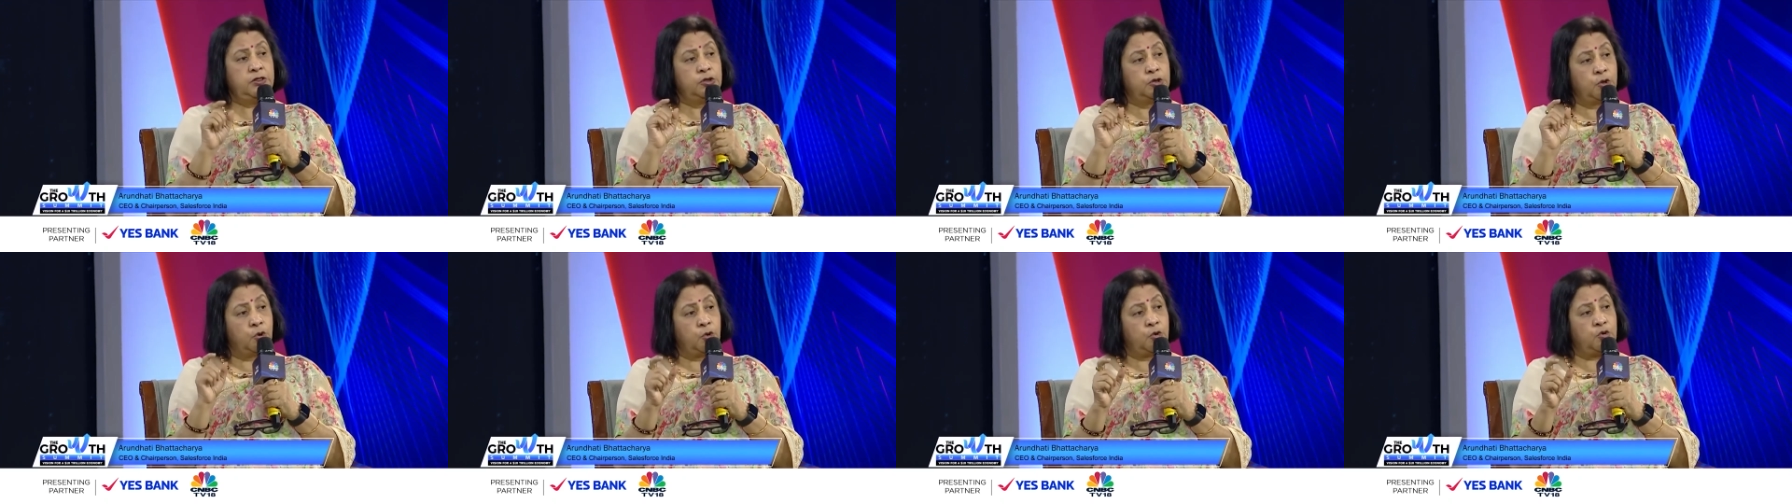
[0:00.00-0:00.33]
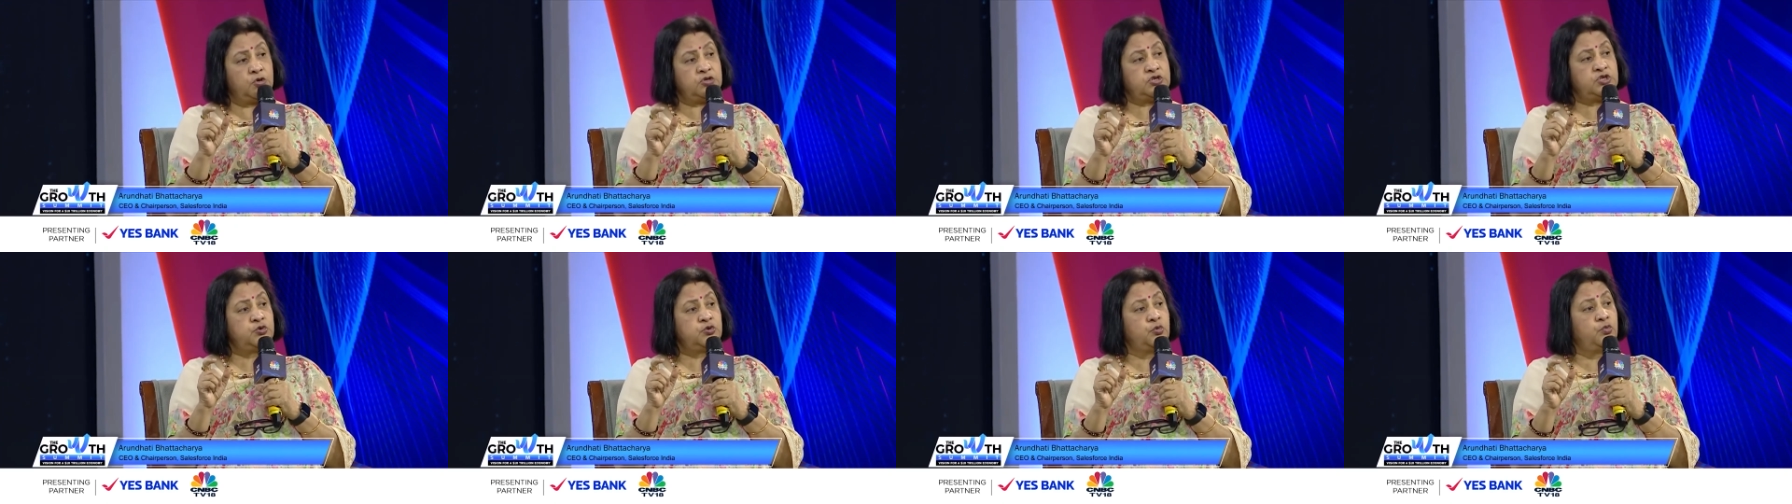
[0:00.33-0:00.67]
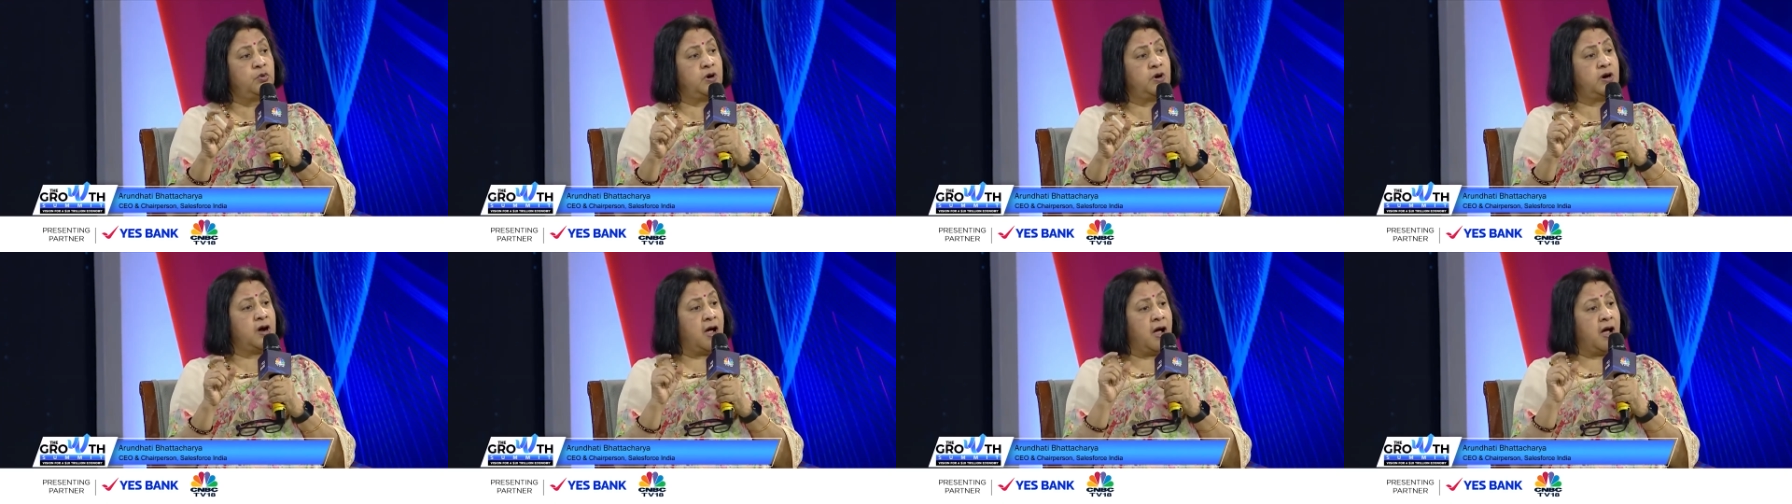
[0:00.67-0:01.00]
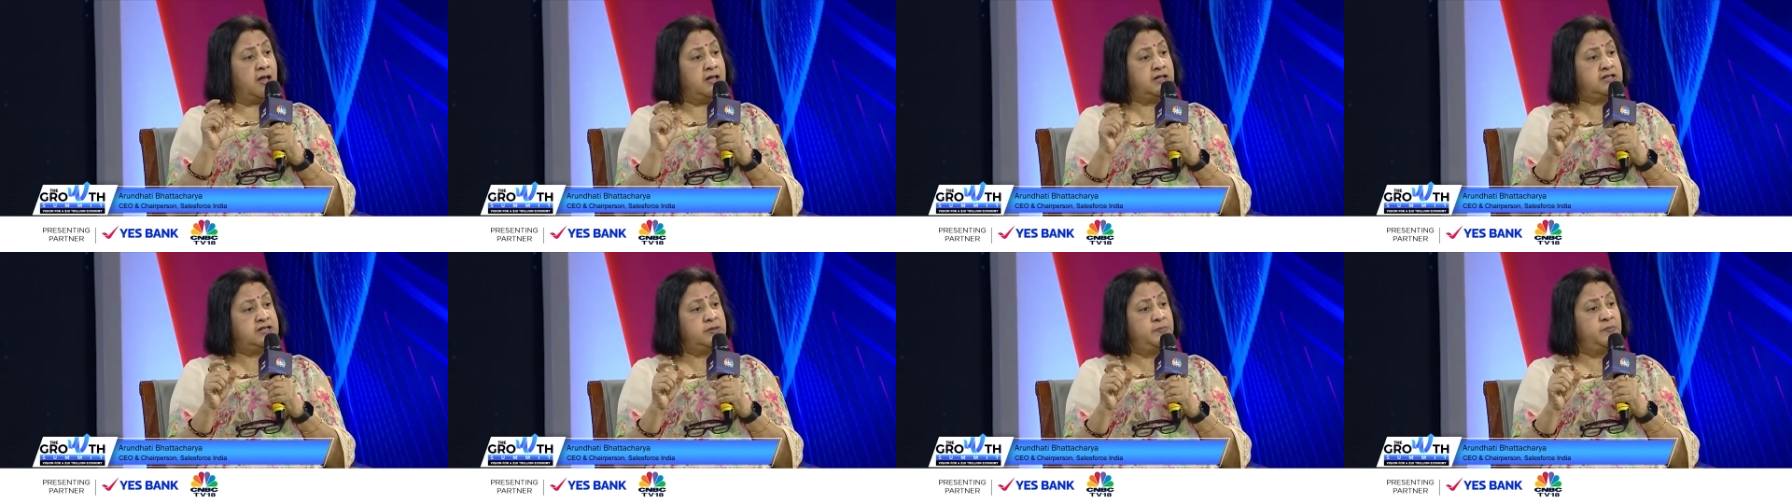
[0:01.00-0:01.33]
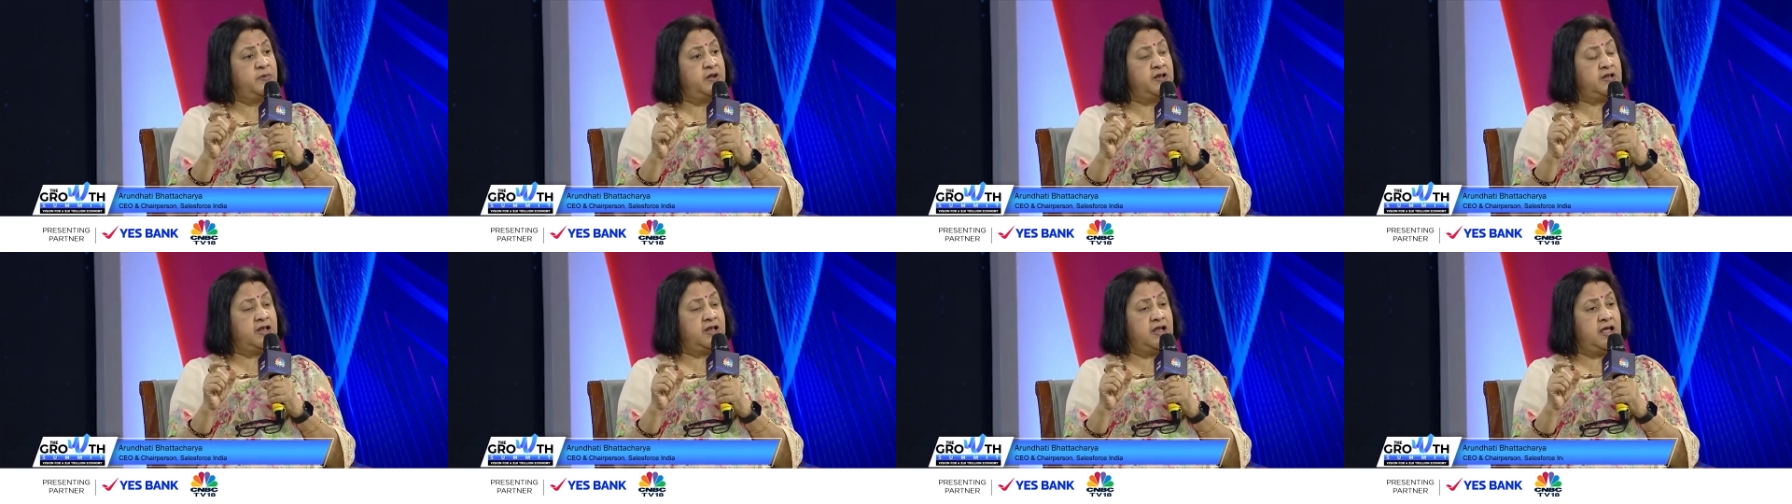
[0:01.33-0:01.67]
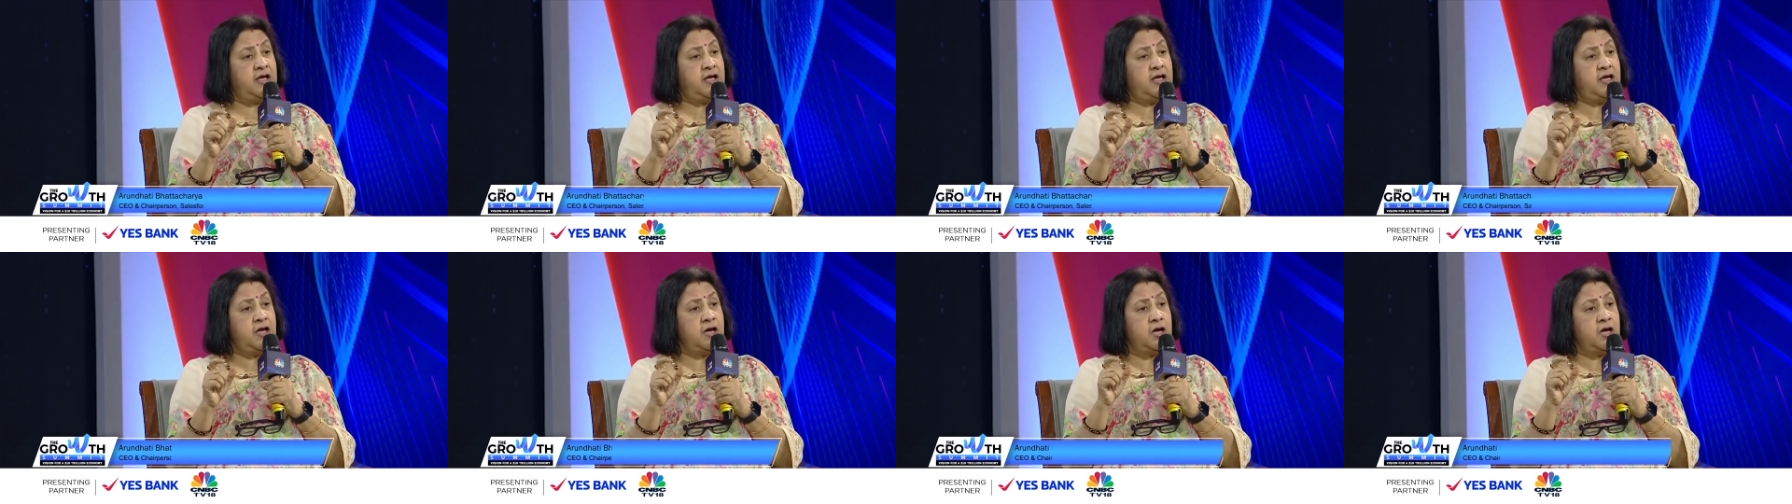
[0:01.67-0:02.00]
those who are
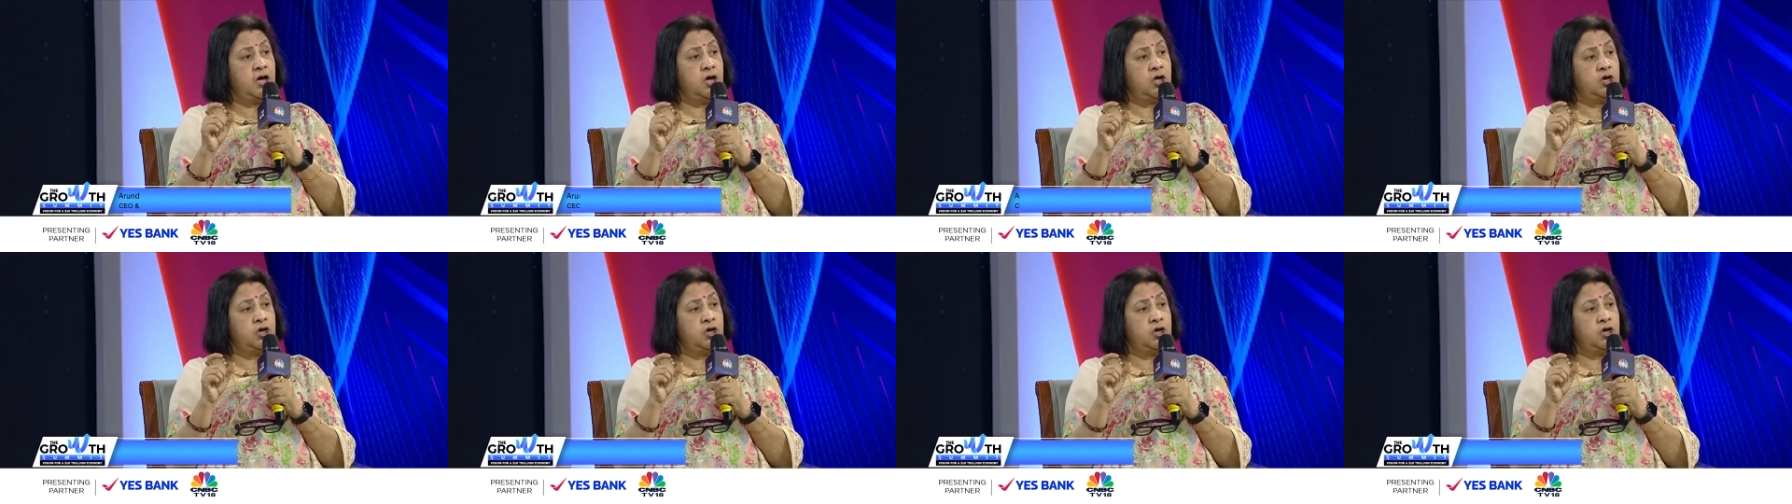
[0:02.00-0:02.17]
ultimately